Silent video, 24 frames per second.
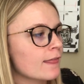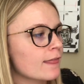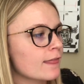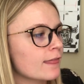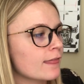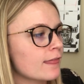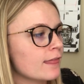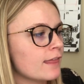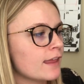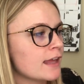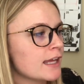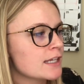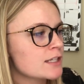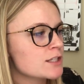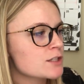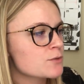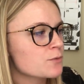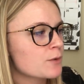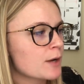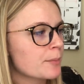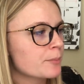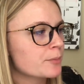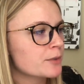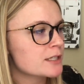
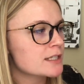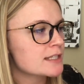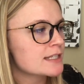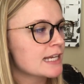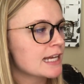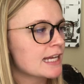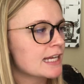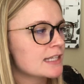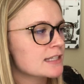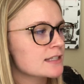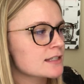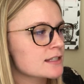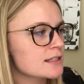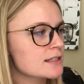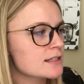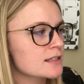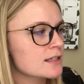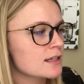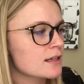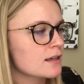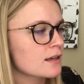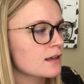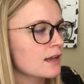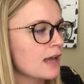This
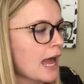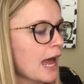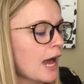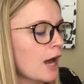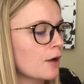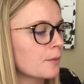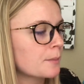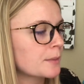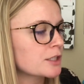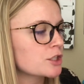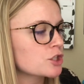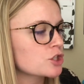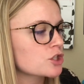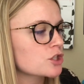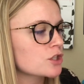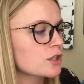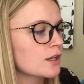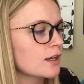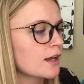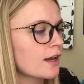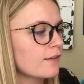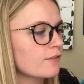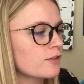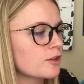represents how much
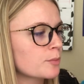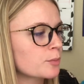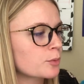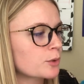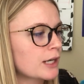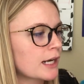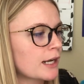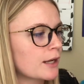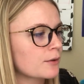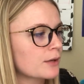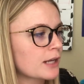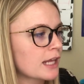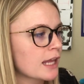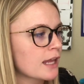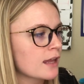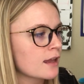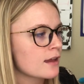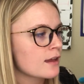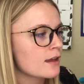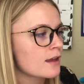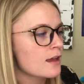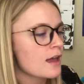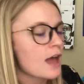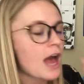of the brownie
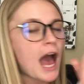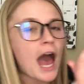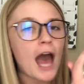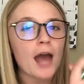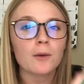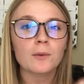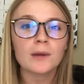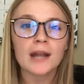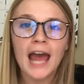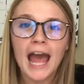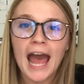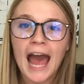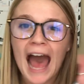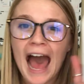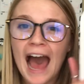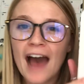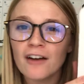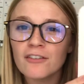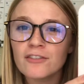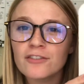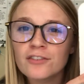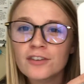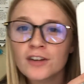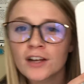I would
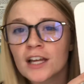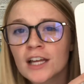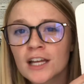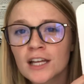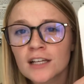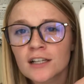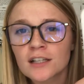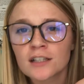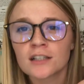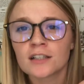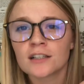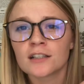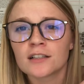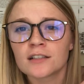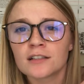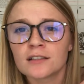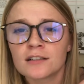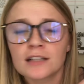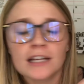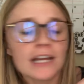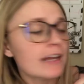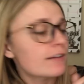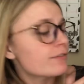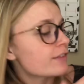have
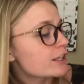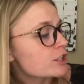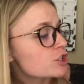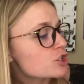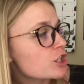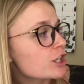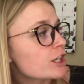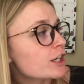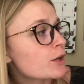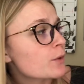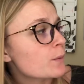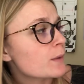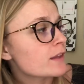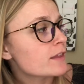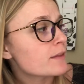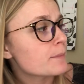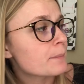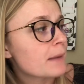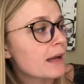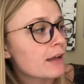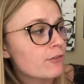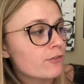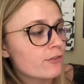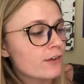if I shared it with
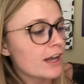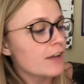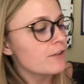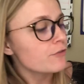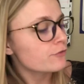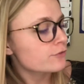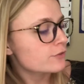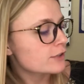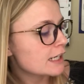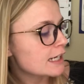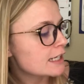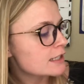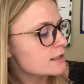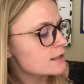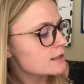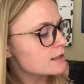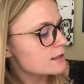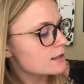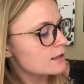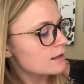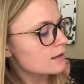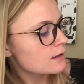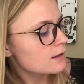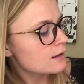my 5
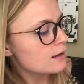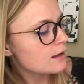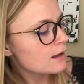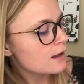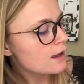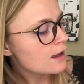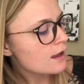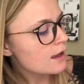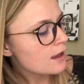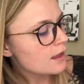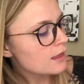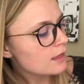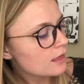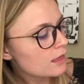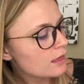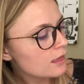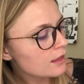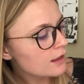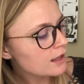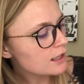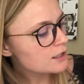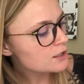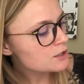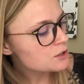friends.
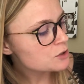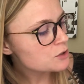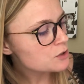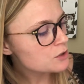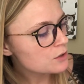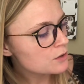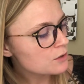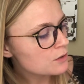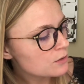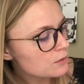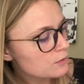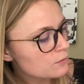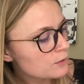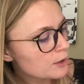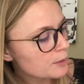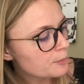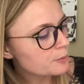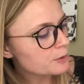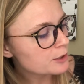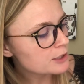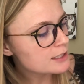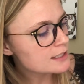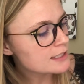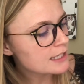This
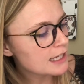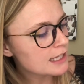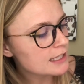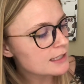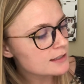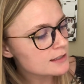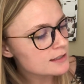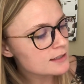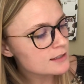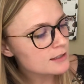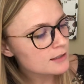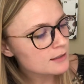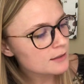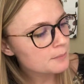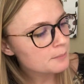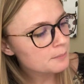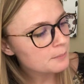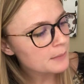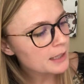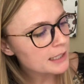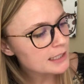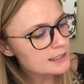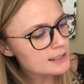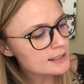represents
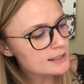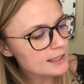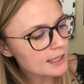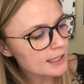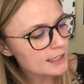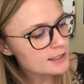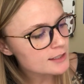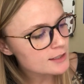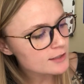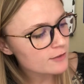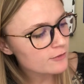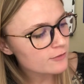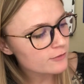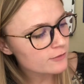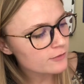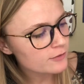my slice of